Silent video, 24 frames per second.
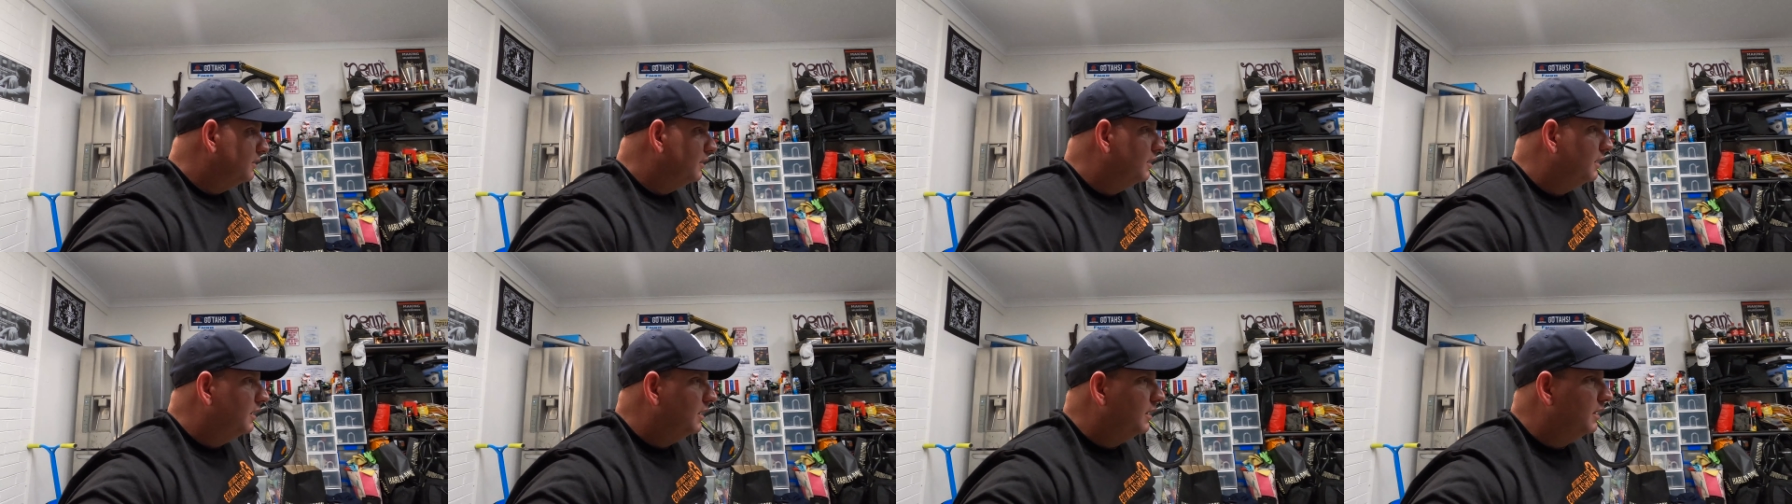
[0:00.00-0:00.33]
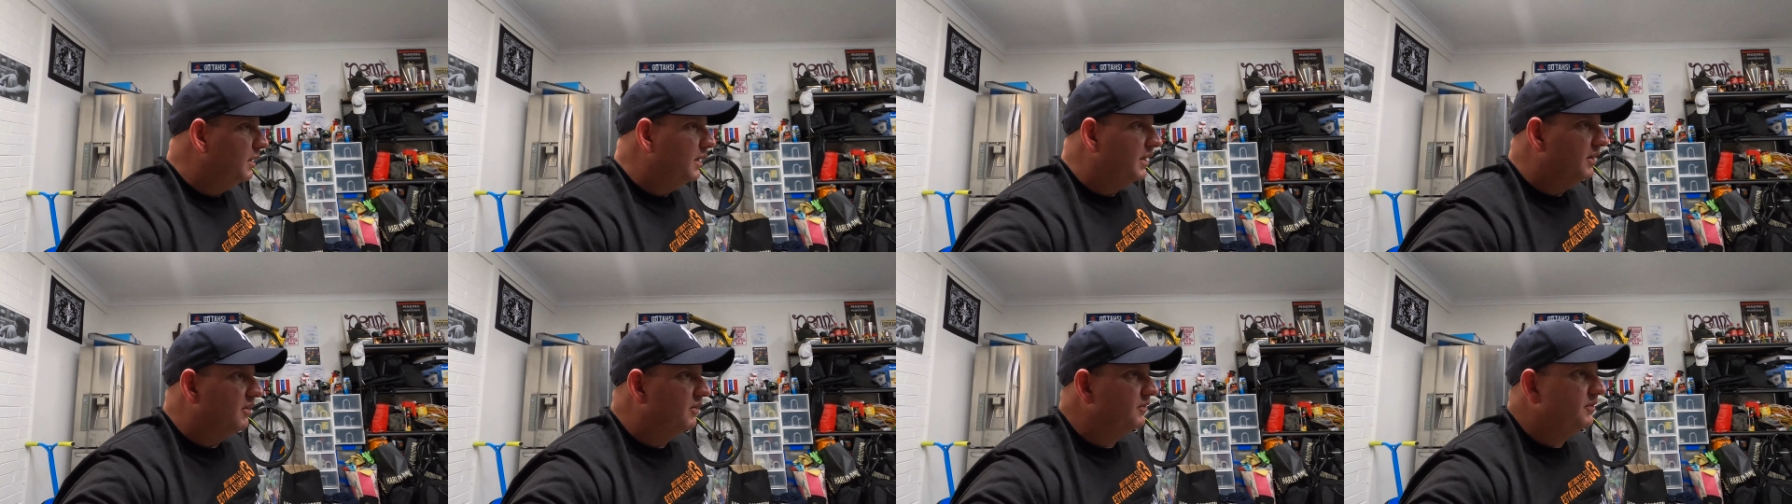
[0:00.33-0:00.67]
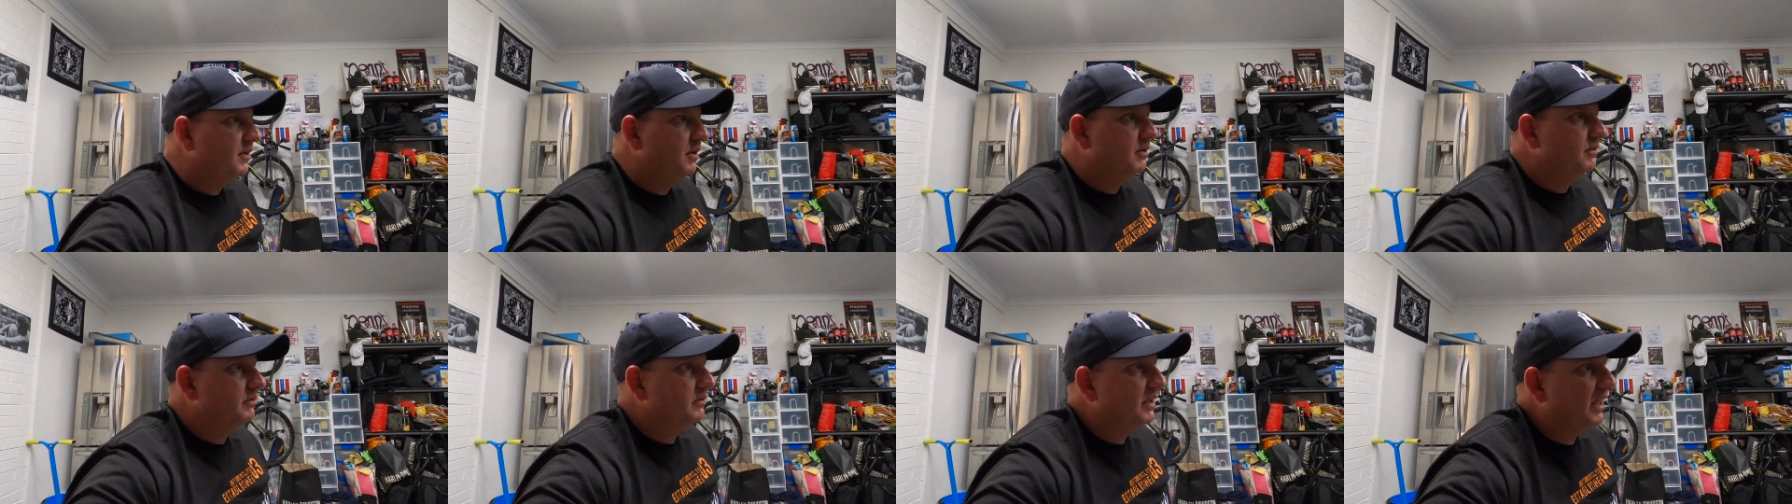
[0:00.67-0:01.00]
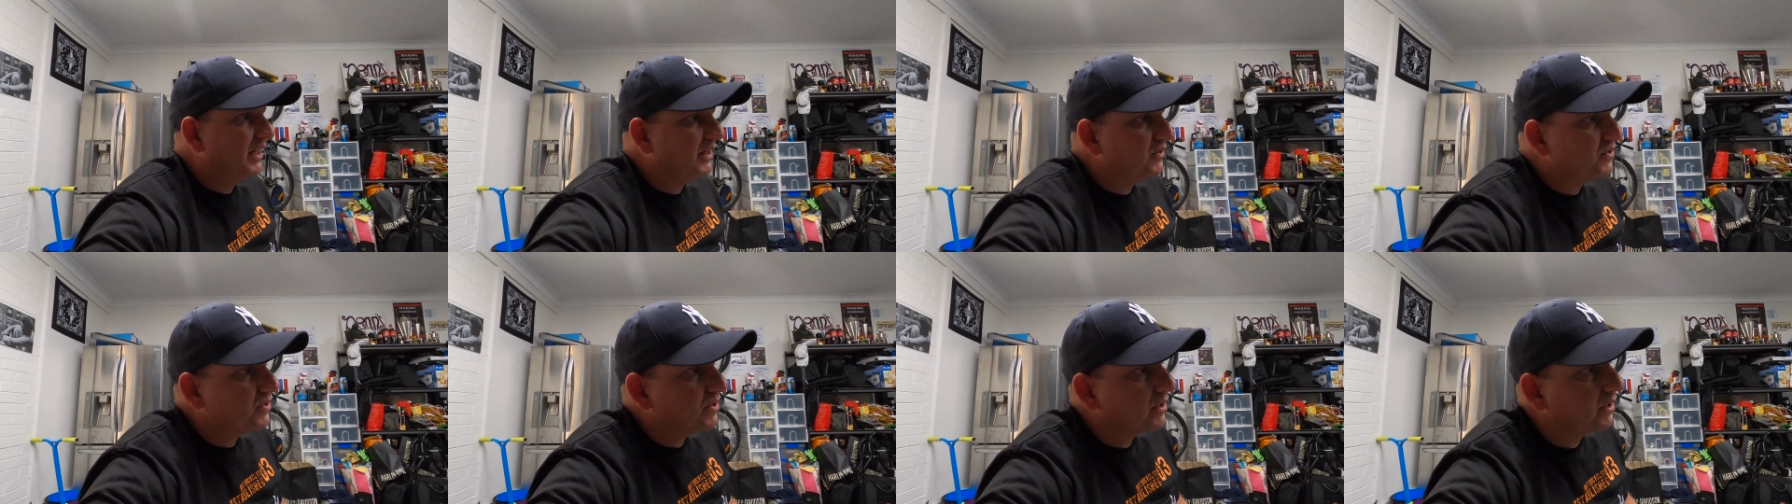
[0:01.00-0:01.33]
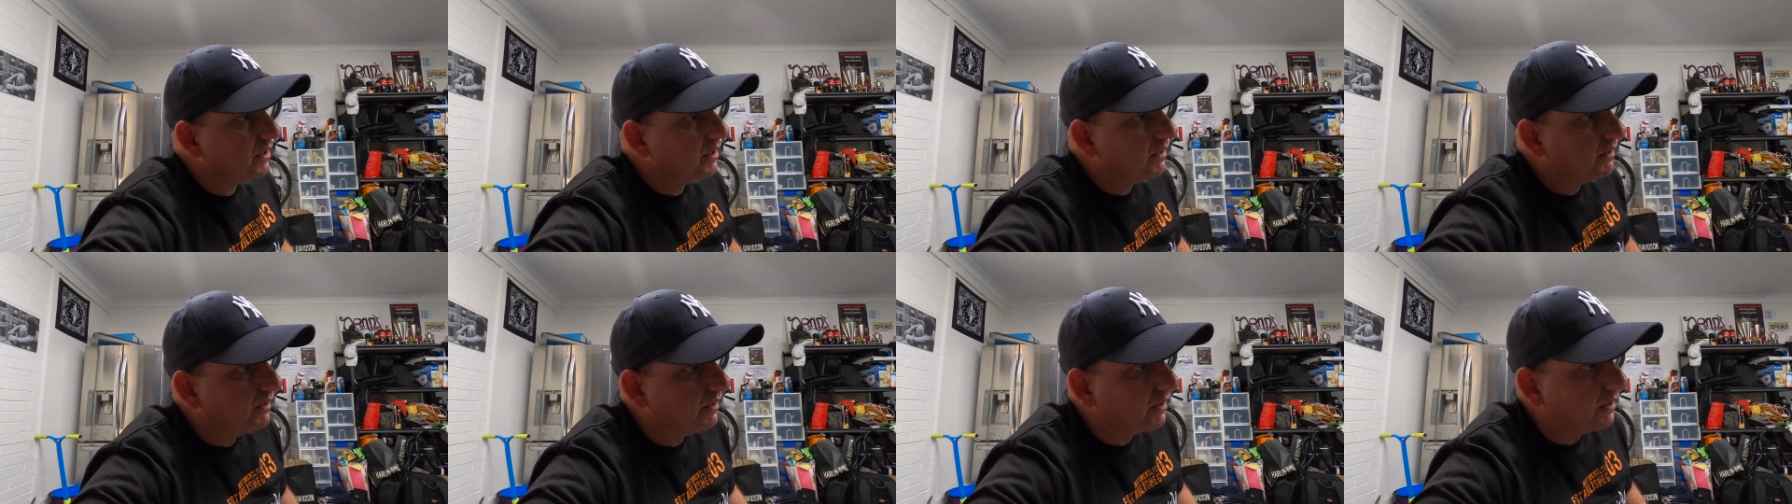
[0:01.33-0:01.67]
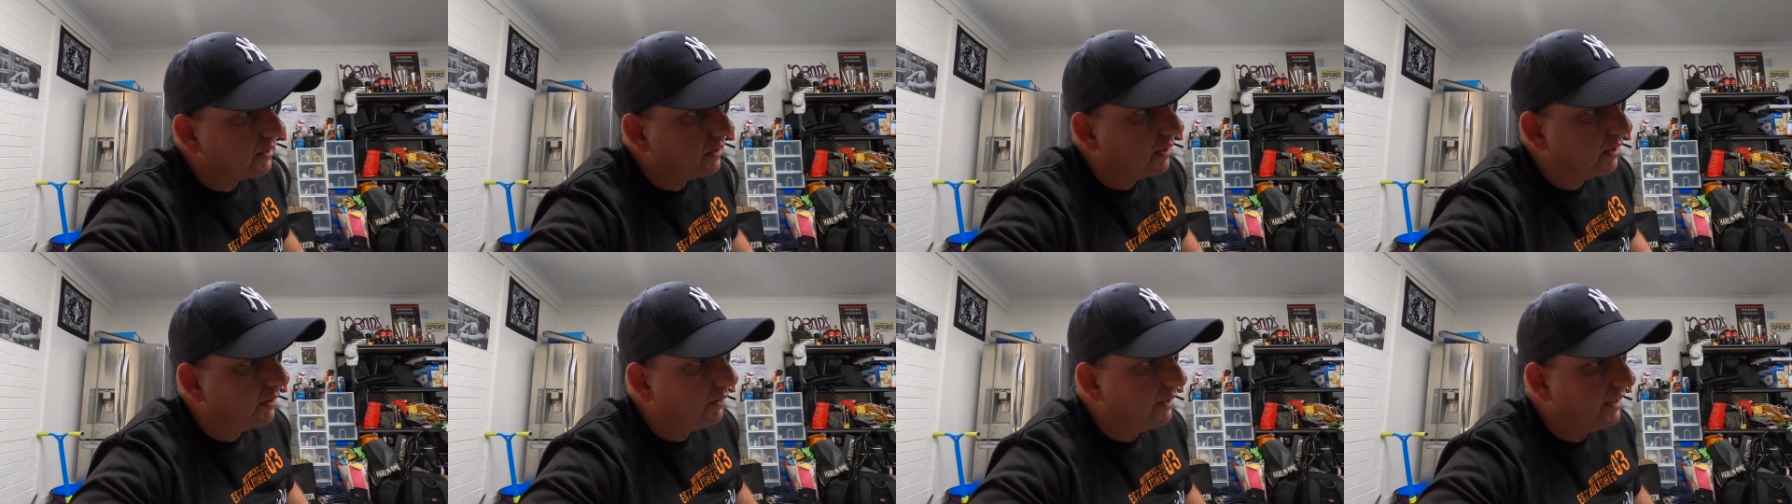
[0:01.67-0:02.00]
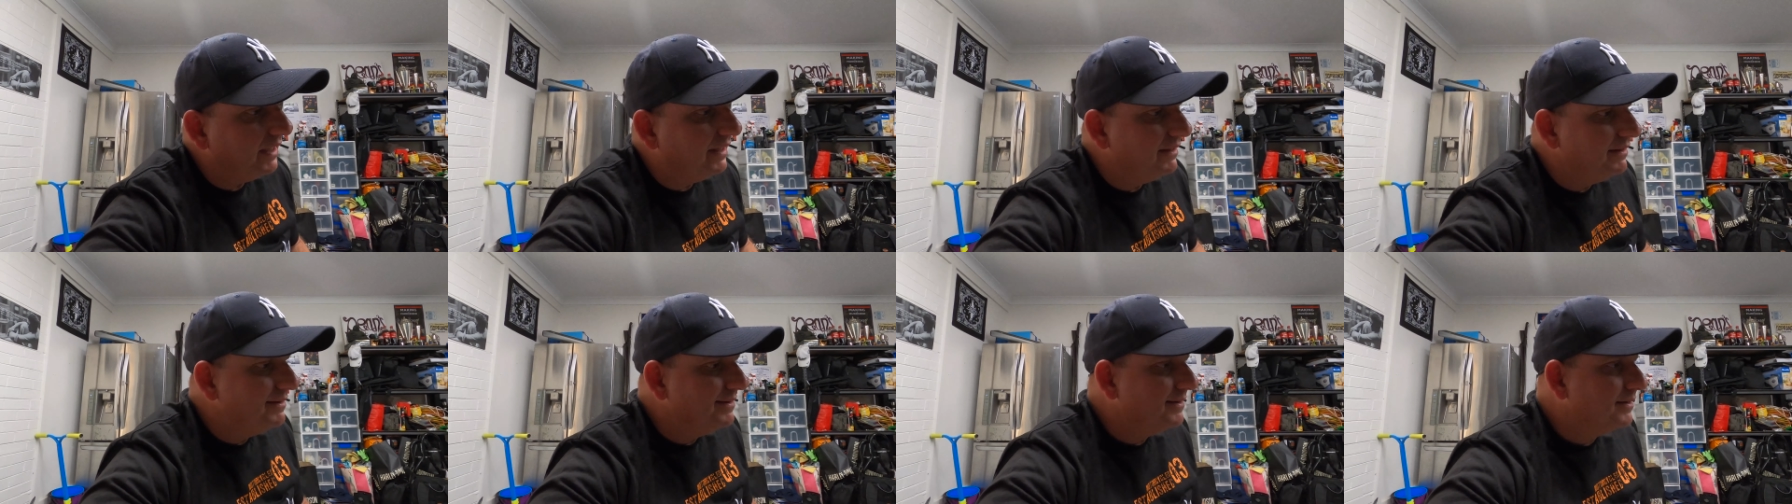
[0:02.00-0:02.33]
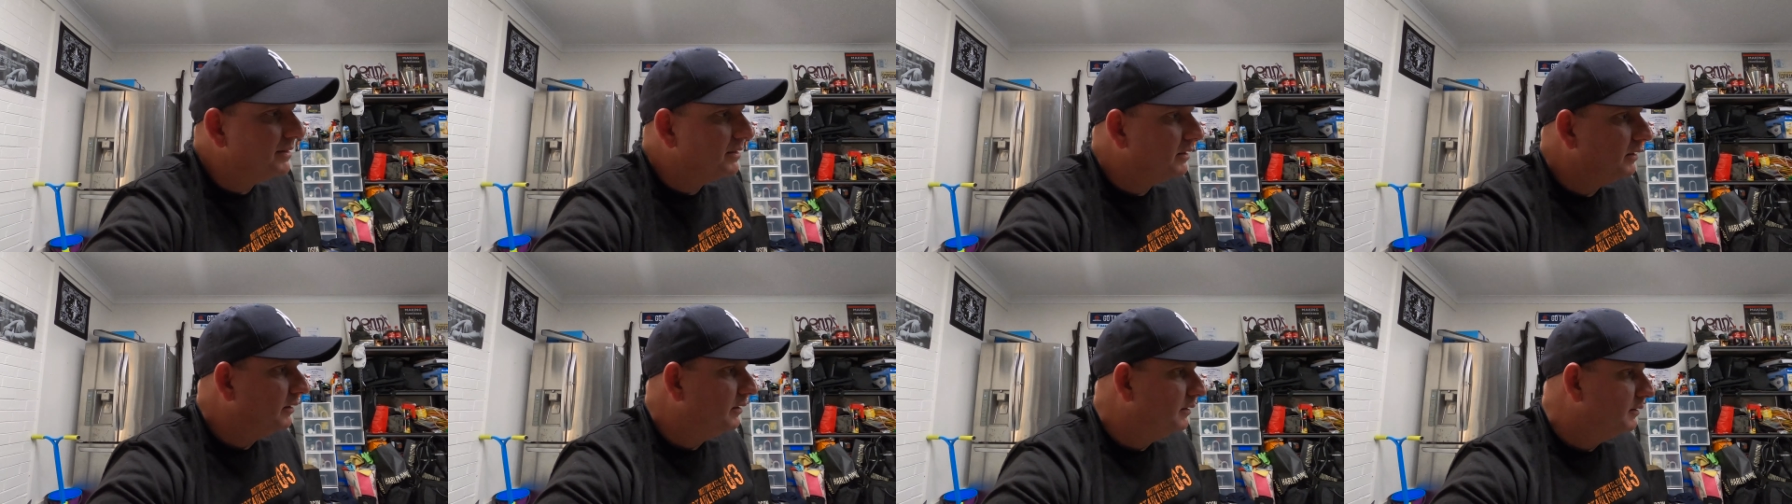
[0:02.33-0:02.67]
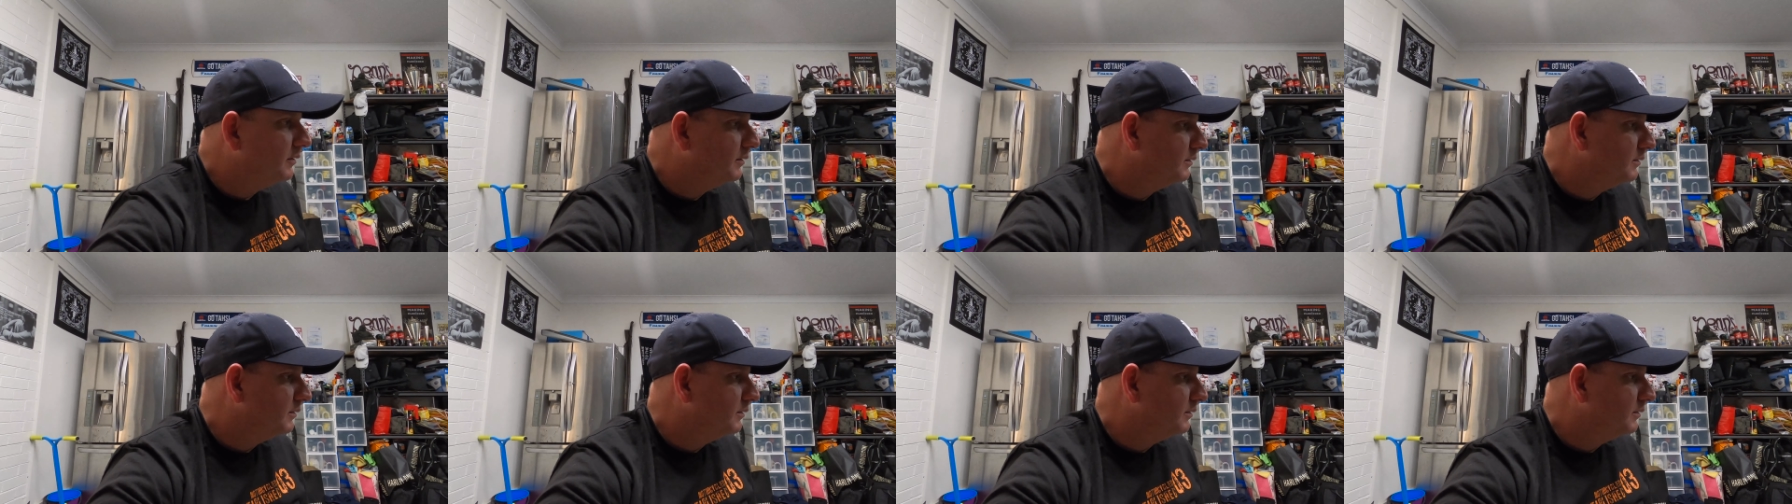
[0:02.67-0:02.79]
Uh, and I don't actually think there is.